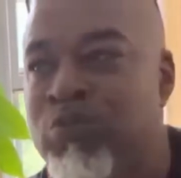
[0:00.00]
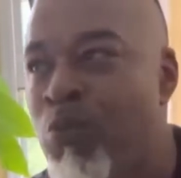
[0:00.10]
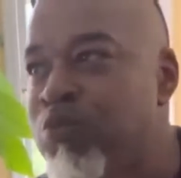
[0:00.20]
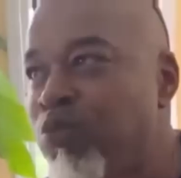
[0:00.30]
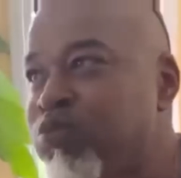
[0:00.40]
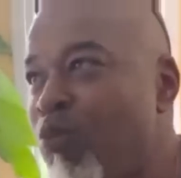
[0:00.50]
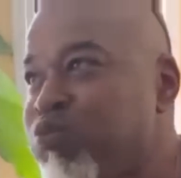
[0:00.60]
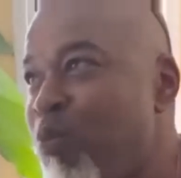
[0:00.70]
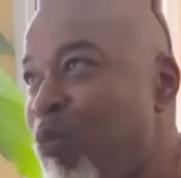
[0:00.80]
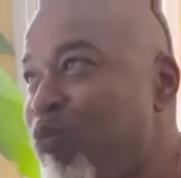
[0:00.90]
at this,
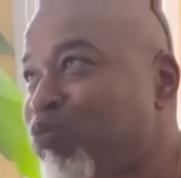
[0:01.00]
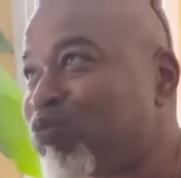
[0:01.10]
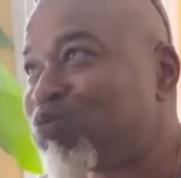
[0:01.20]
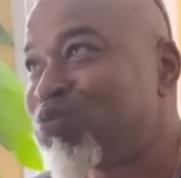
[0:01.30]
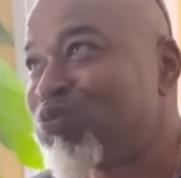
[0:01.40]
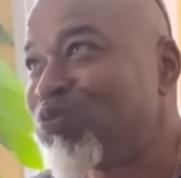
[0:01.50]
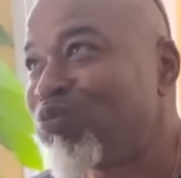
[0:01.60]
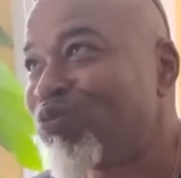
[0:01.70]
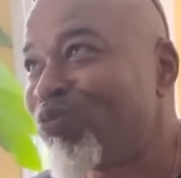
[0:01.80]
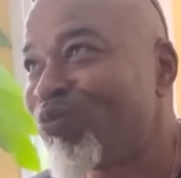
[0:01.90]
you really should
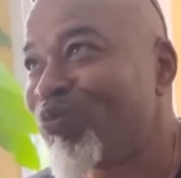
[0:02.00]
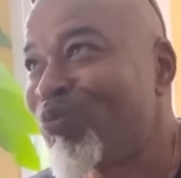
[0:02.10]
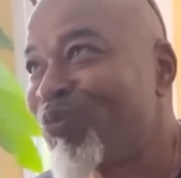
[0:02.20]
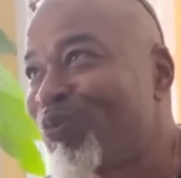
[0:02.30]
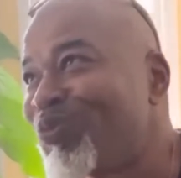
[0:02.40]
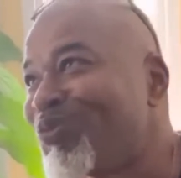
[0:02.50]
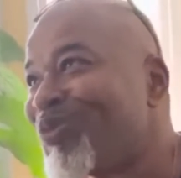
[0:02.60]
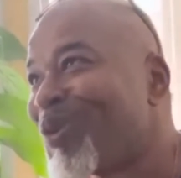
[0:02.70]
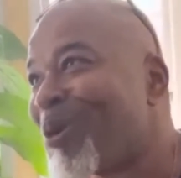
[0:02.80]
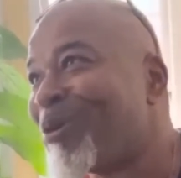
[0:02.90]
be listening to
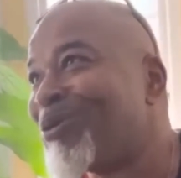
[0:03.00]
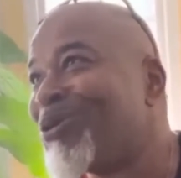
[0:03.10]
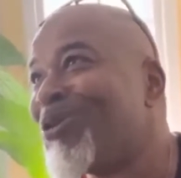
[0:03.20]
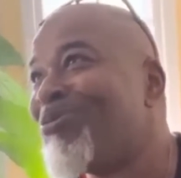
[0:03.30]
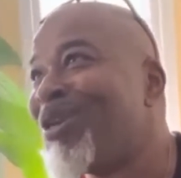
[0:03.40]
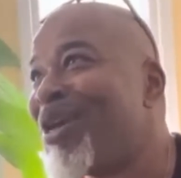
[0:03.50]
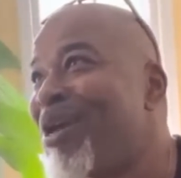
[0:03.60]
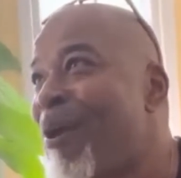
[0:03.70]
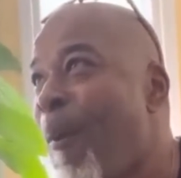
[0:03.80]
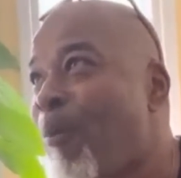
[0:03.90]
somebody or, or
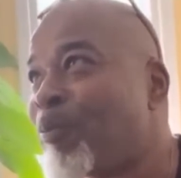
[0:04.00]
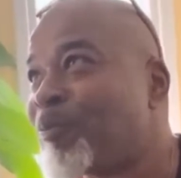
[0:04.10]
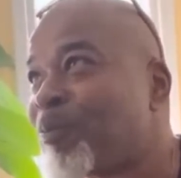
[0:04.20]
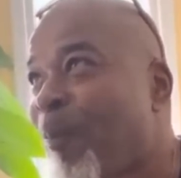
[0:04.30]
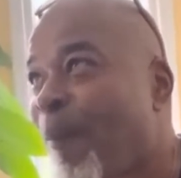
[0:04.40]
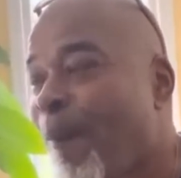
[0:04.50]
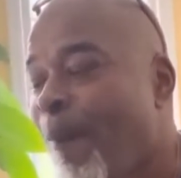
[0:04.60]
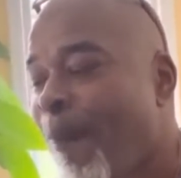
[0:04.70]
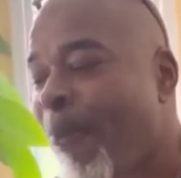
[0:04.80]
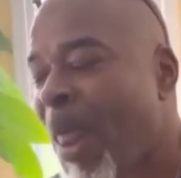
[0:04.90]
going to your local
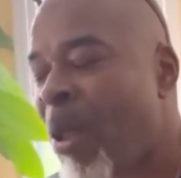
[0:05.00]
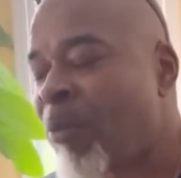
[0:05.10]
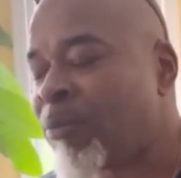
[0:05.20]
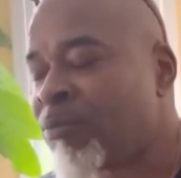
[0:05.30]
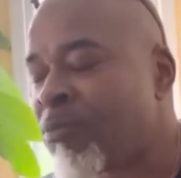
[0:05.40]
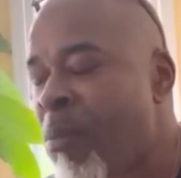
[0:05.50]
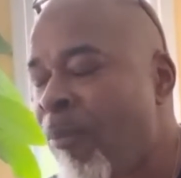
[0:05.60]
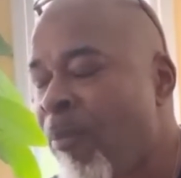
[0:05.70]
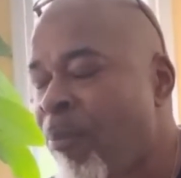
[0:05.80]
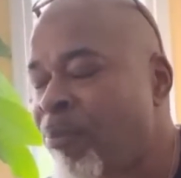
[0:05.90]
beekeeping
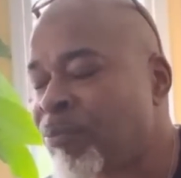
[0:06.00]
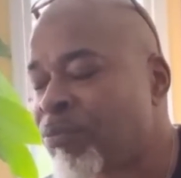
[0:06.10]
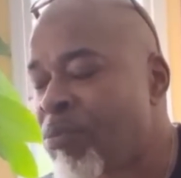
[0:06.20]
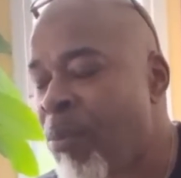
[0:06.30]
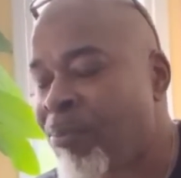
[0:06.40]
association mm.